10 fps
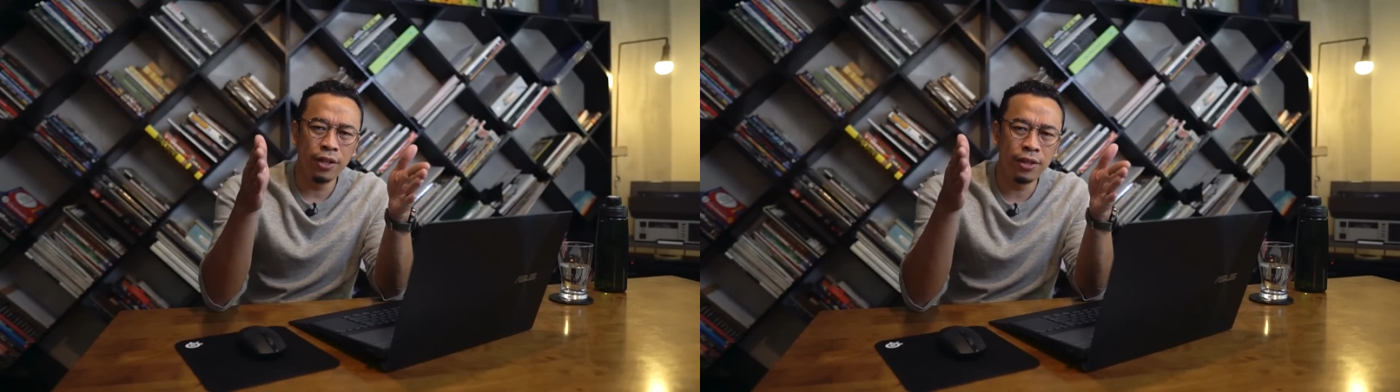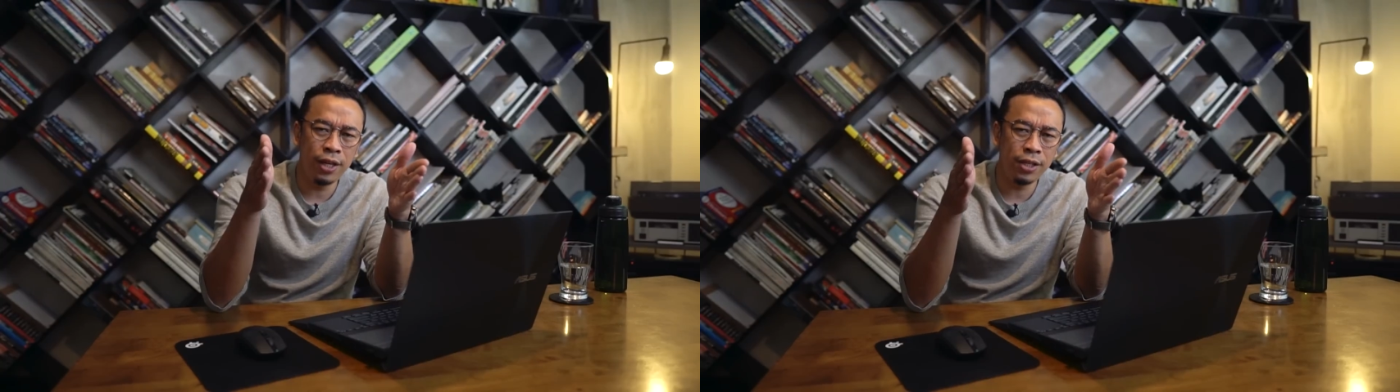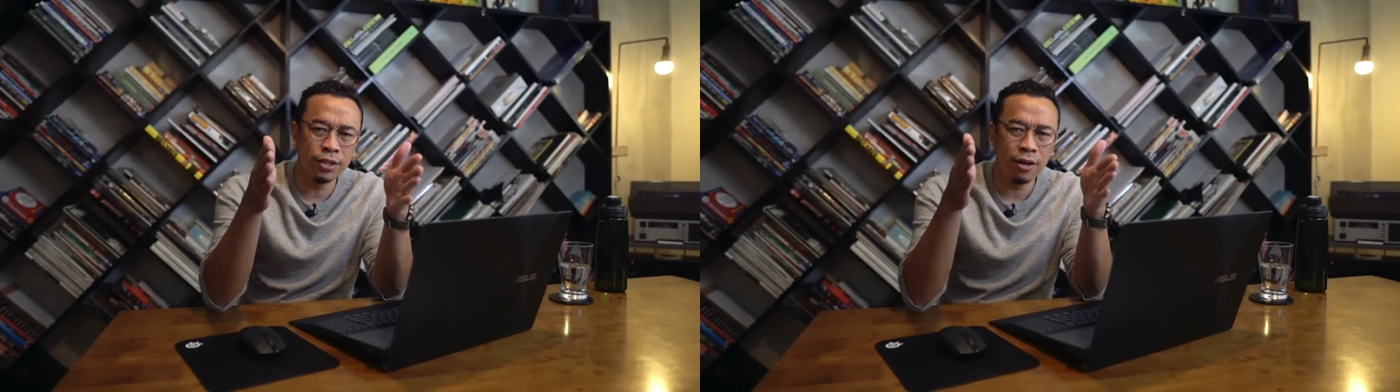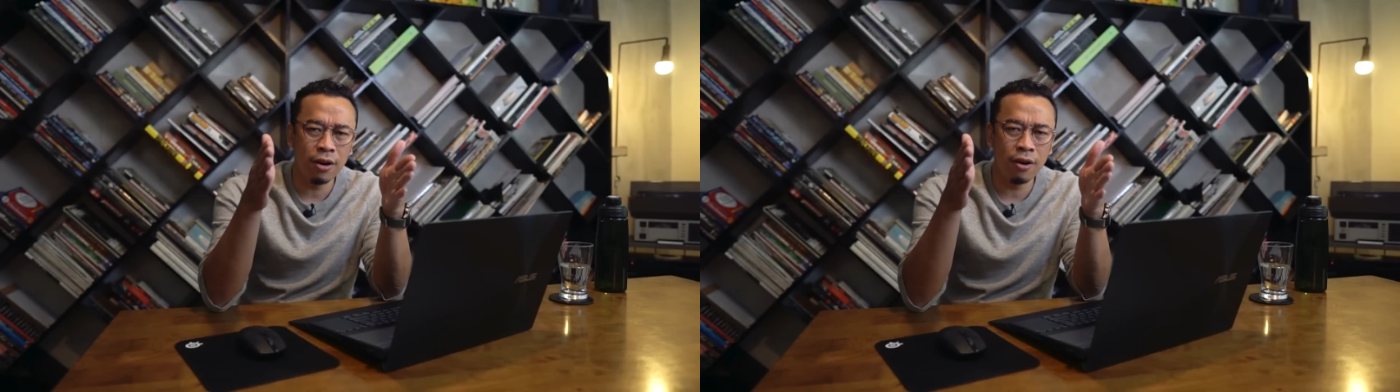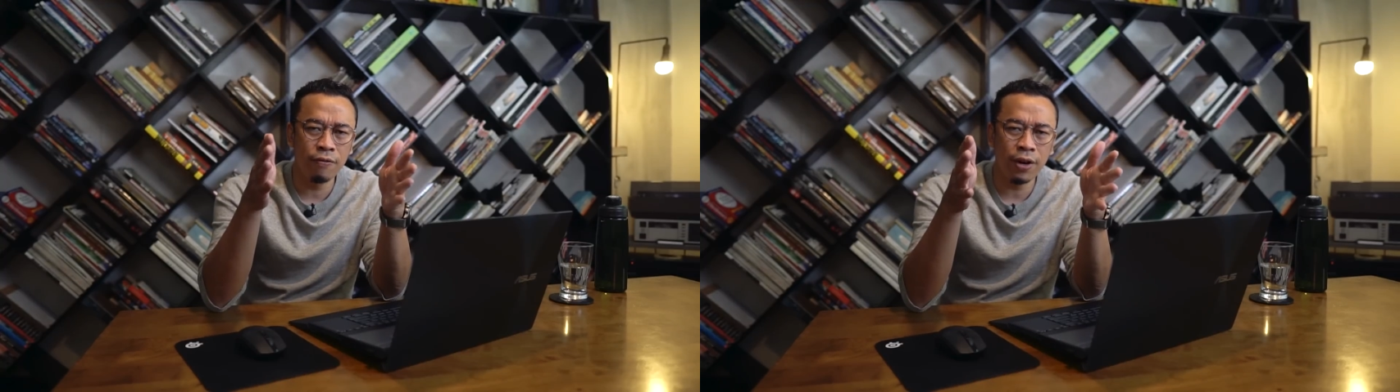these
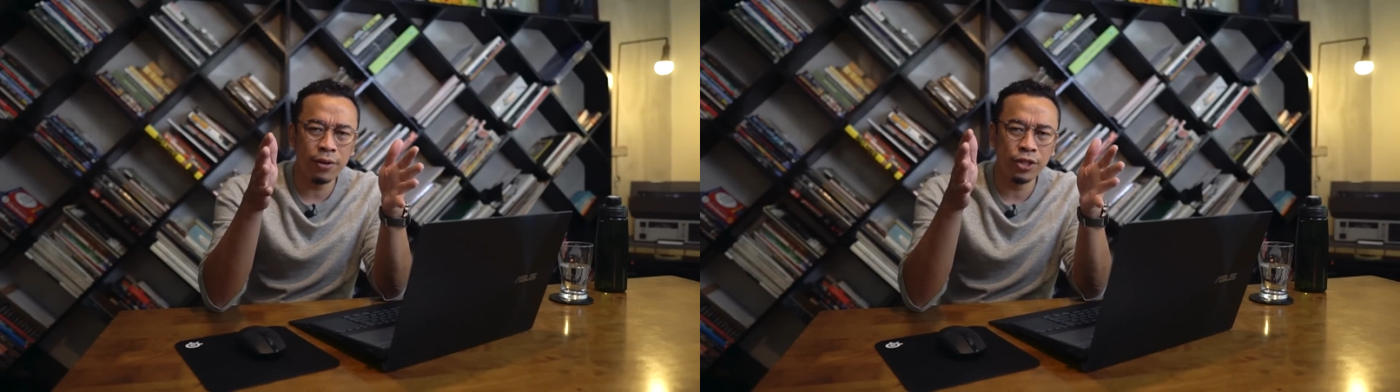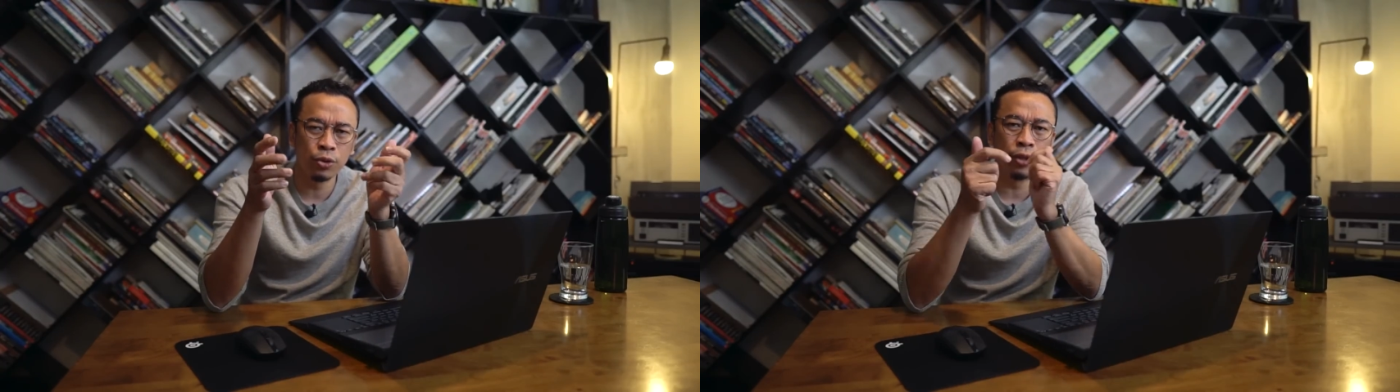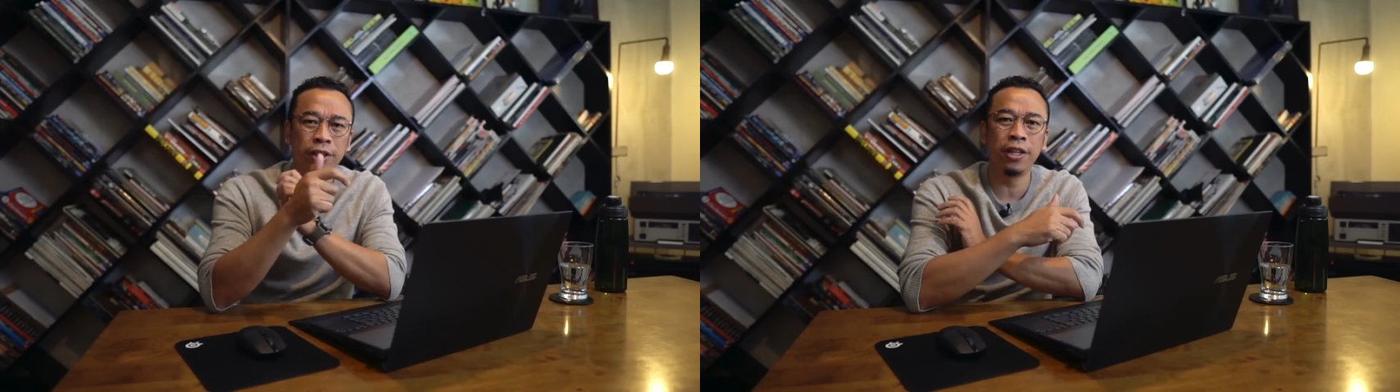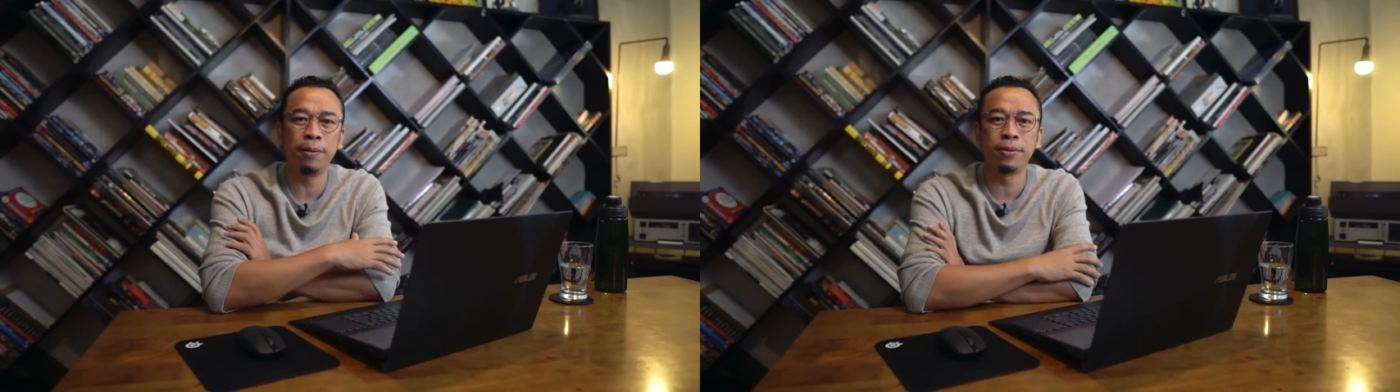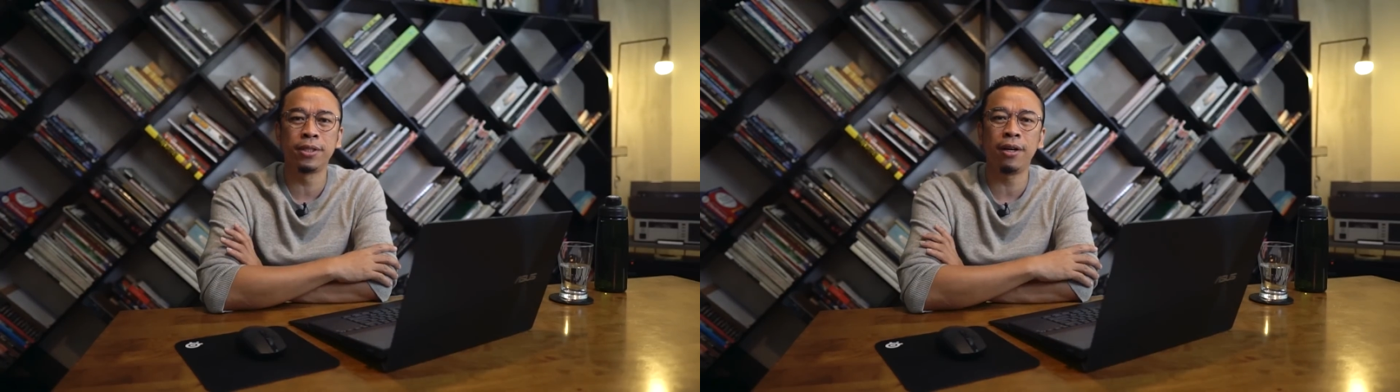are very short clips,